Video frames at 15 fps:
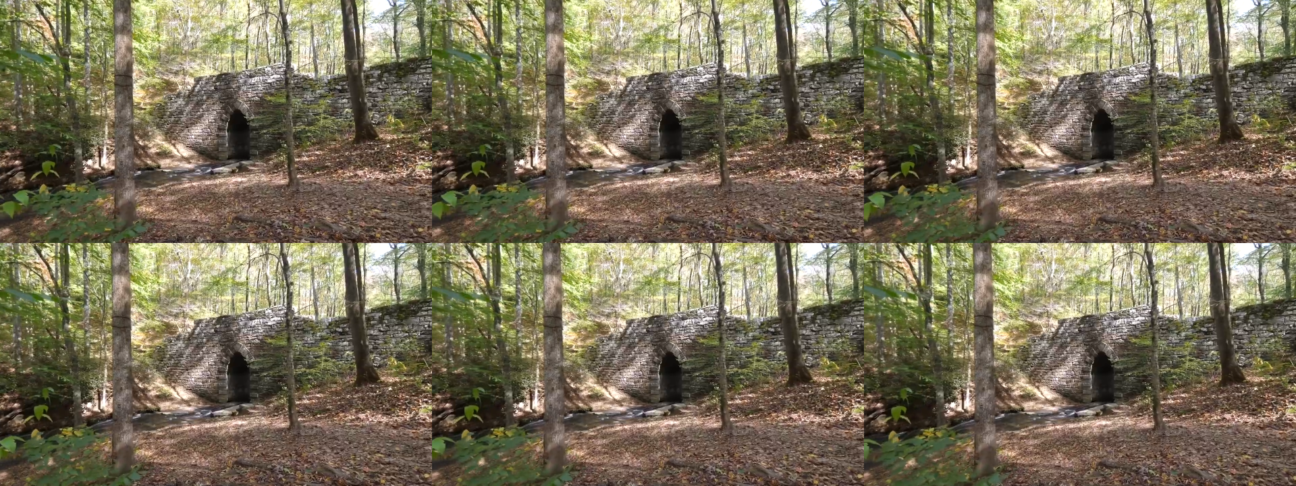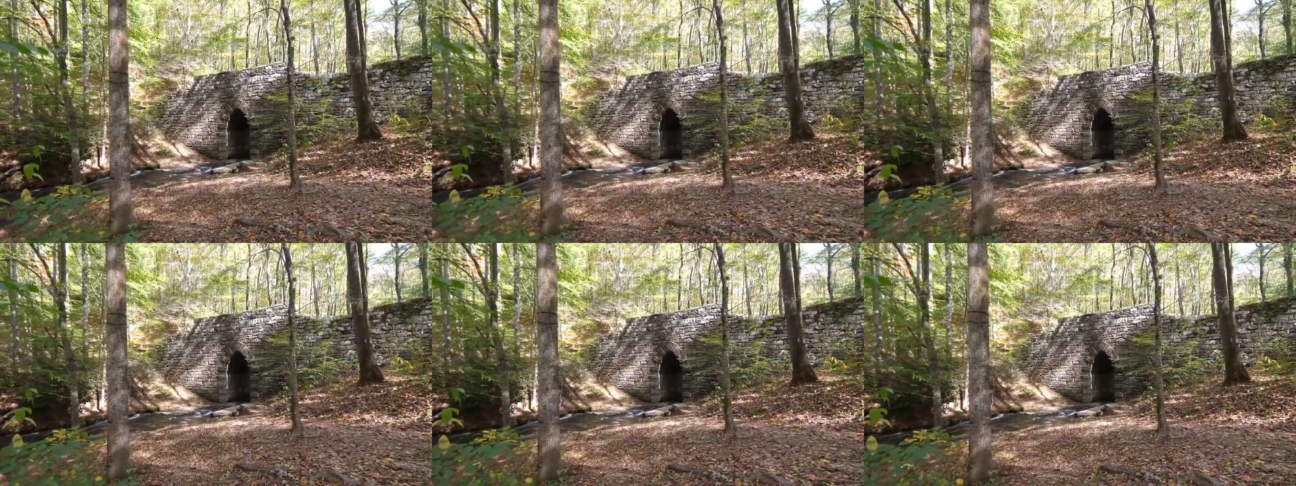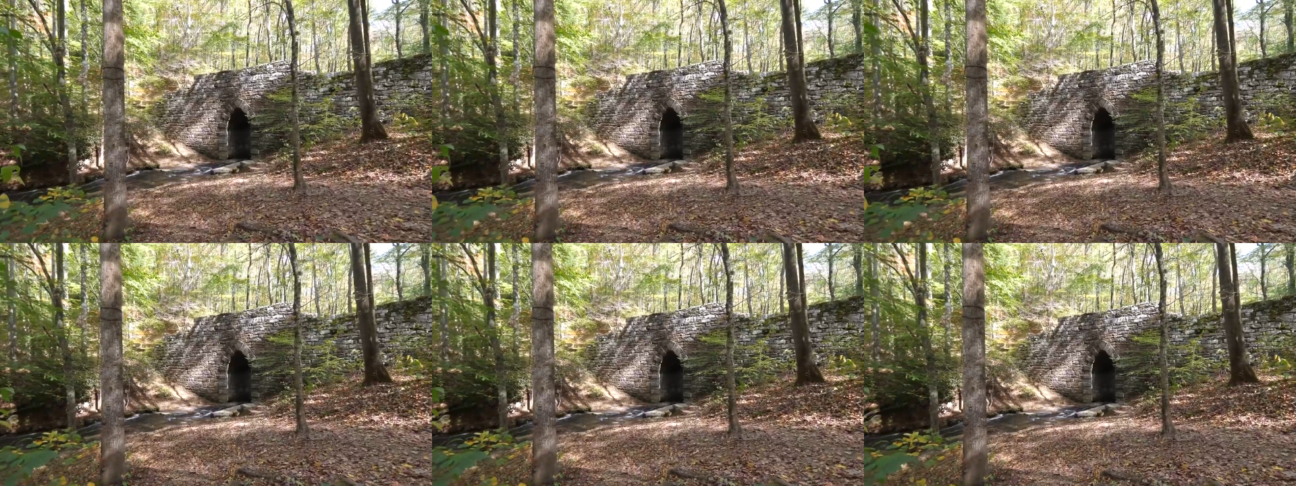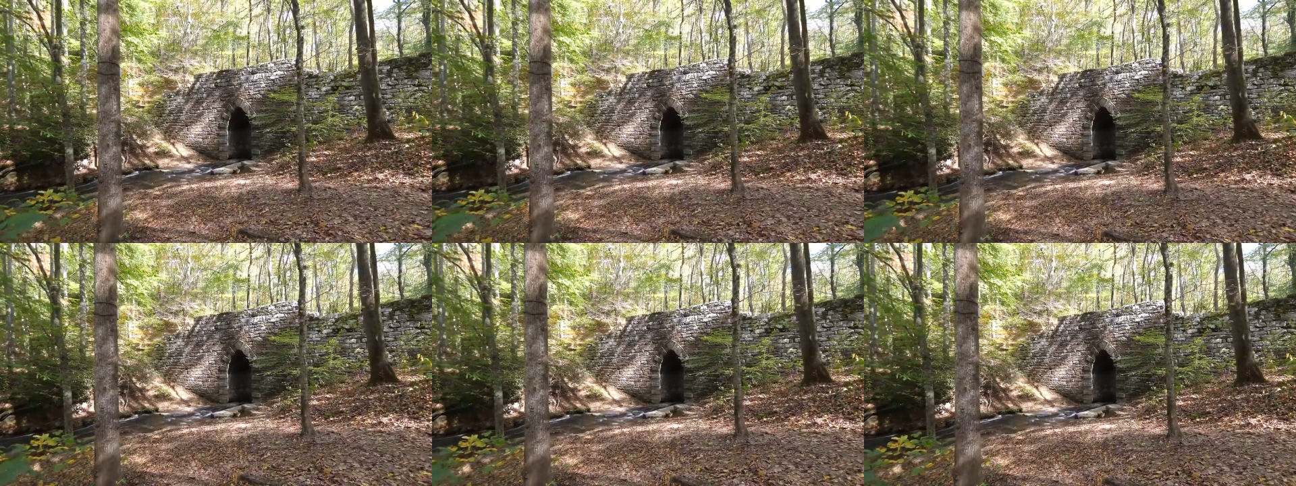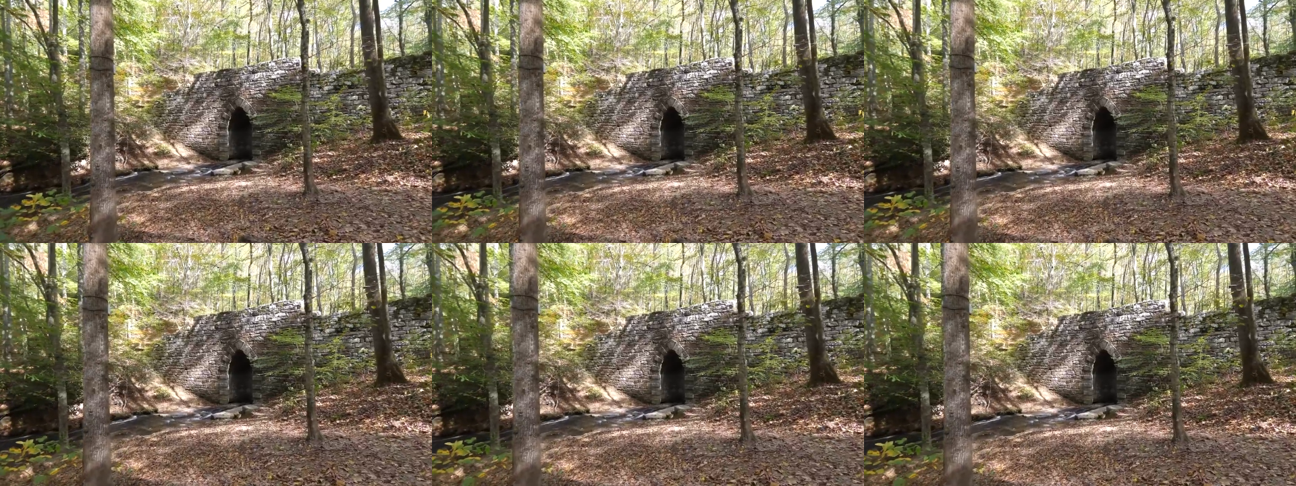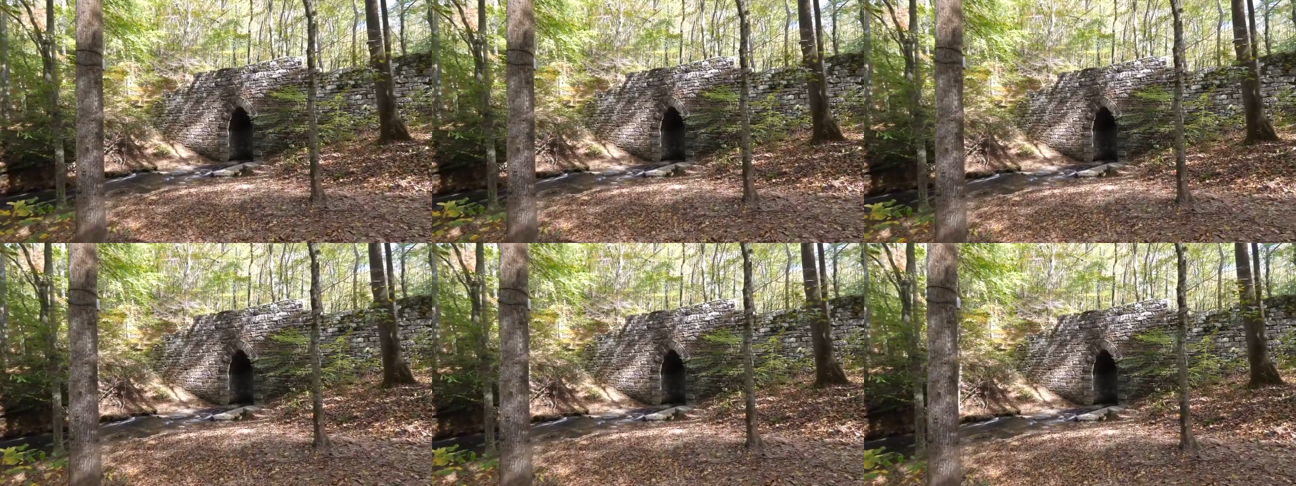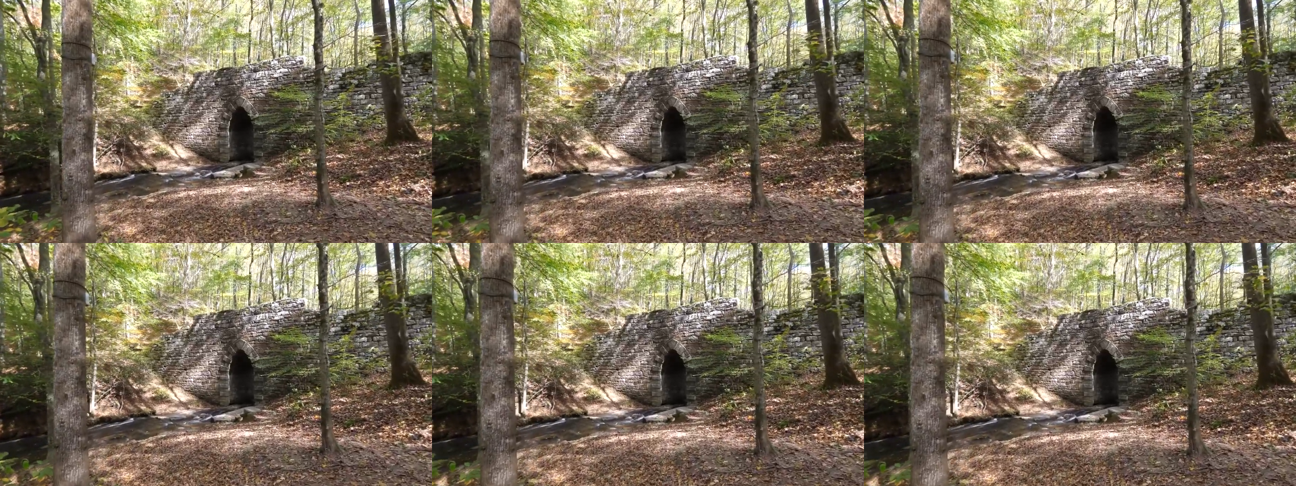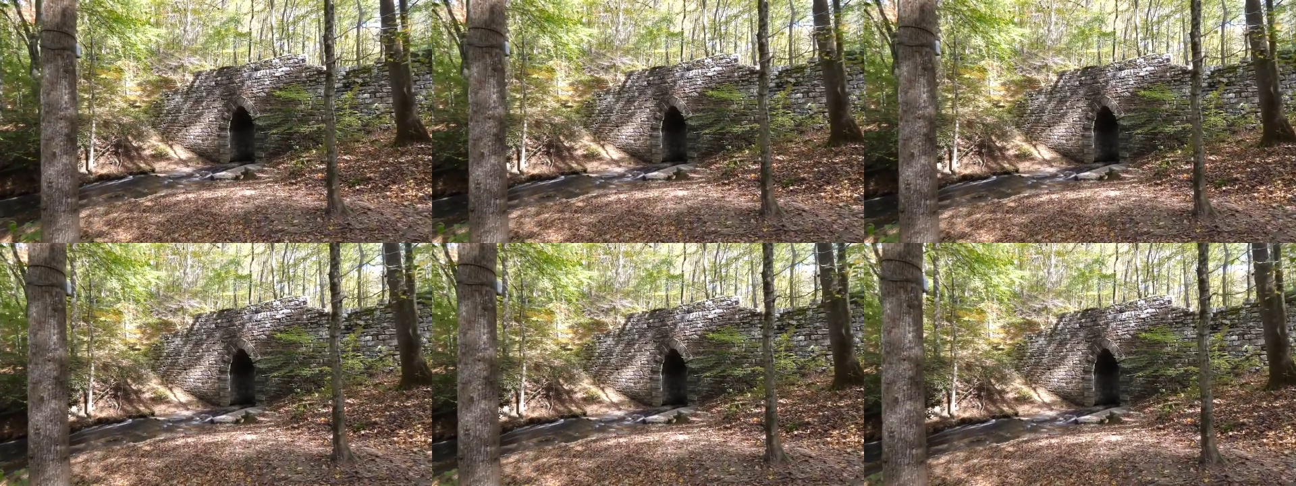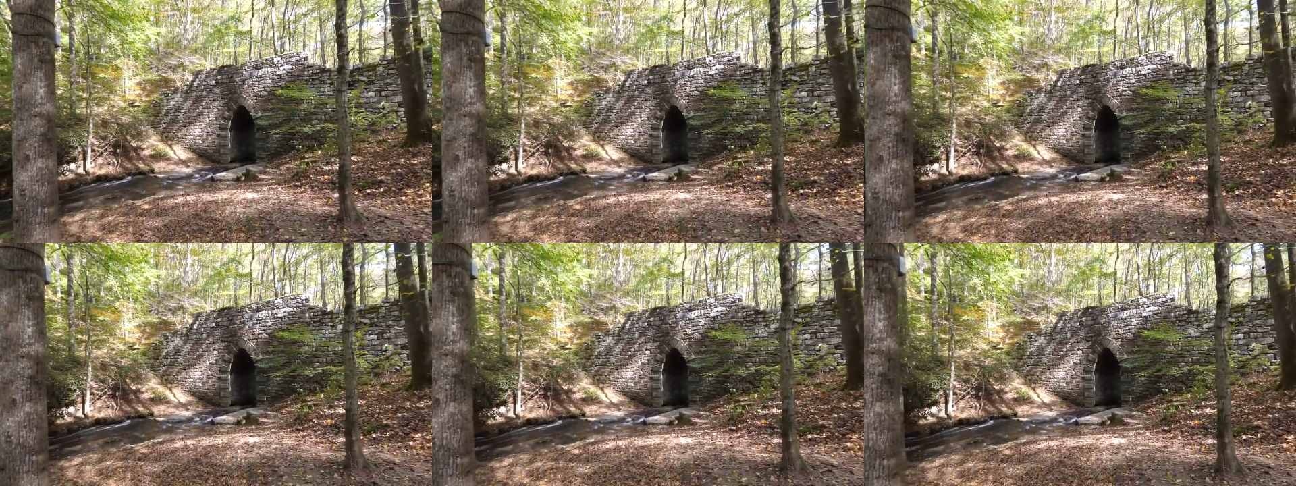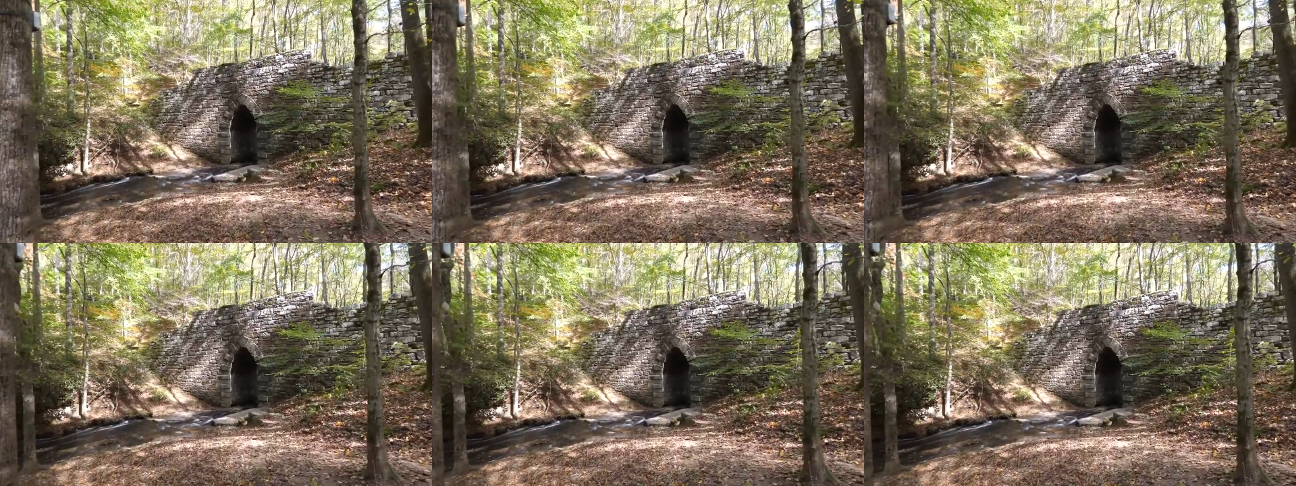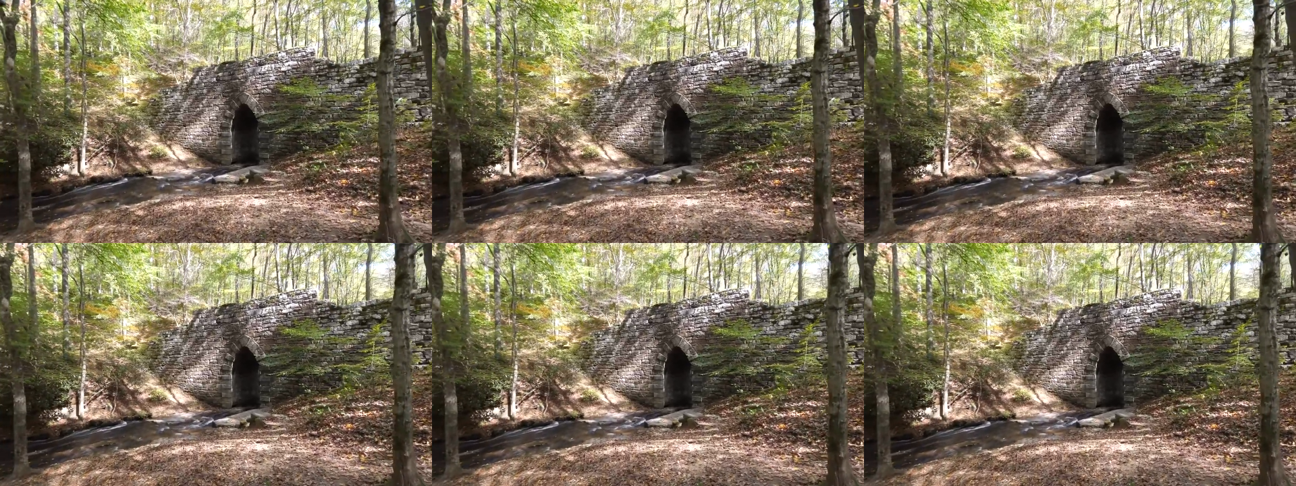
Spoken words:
Nobody's mouth can be seen.